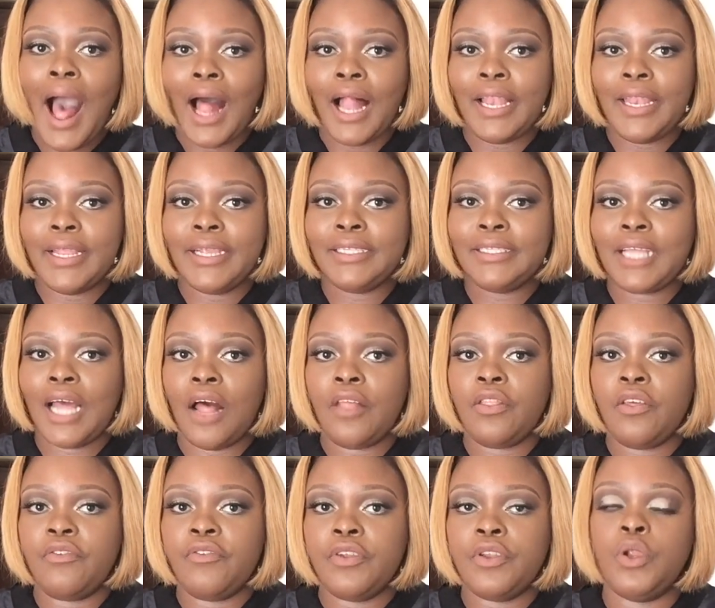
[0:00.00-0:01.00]
I'll link
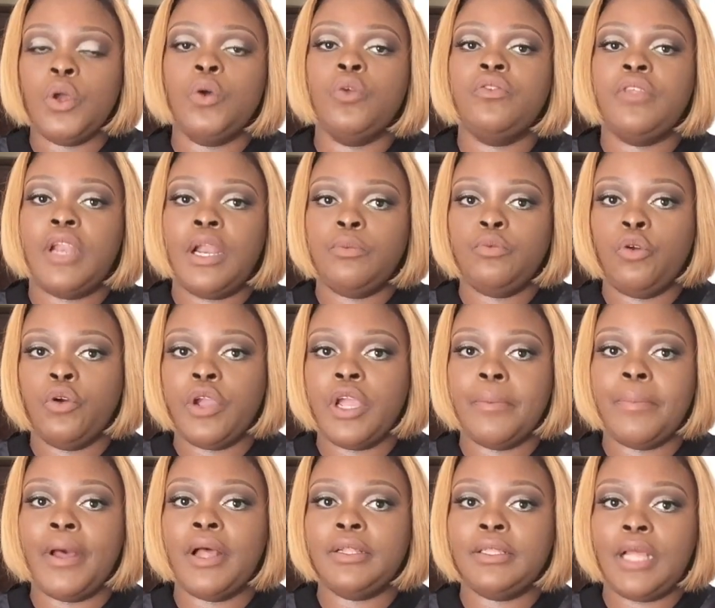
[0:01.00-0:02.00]
down the videos that I'm
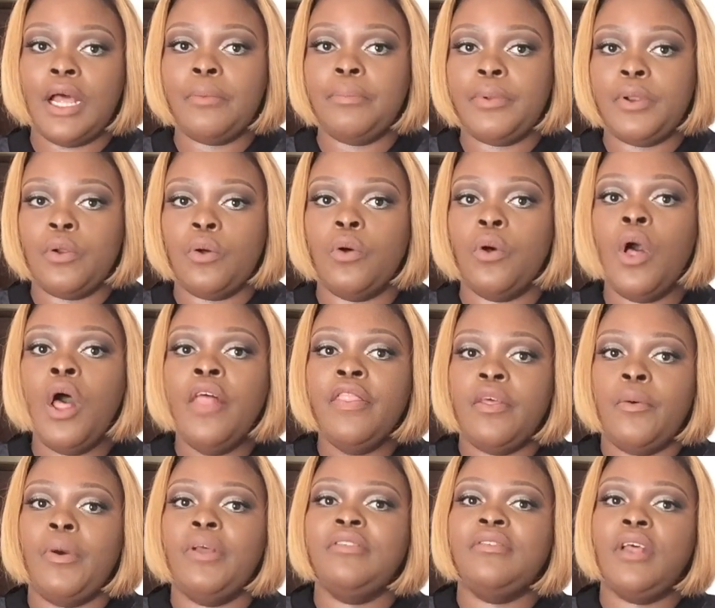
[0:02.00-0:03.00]
talking about down below,
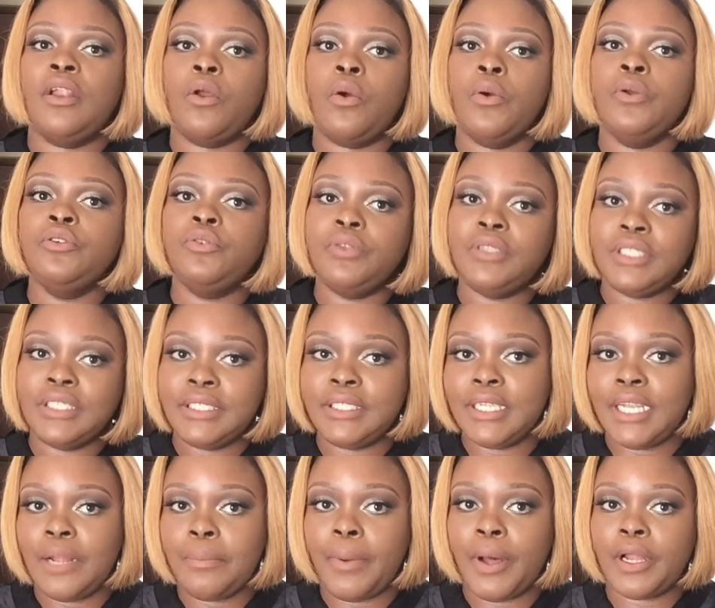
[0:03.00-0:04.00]
the ones that go into
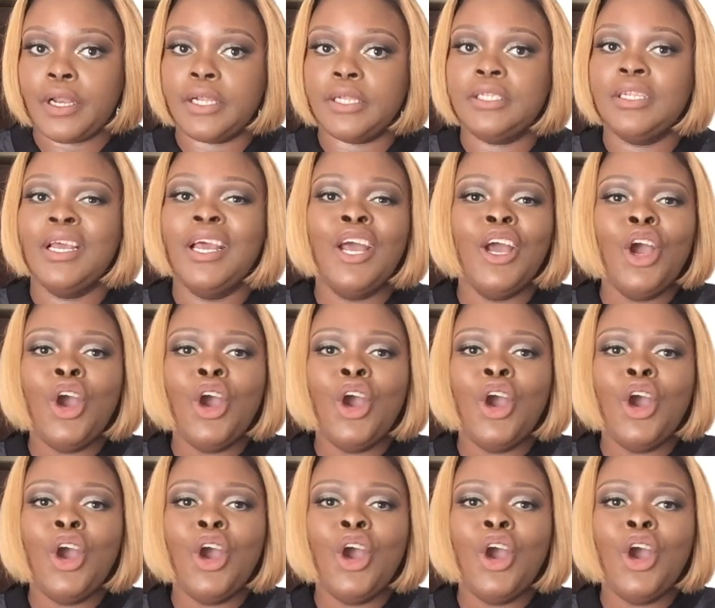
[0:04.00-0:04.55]
detail about it.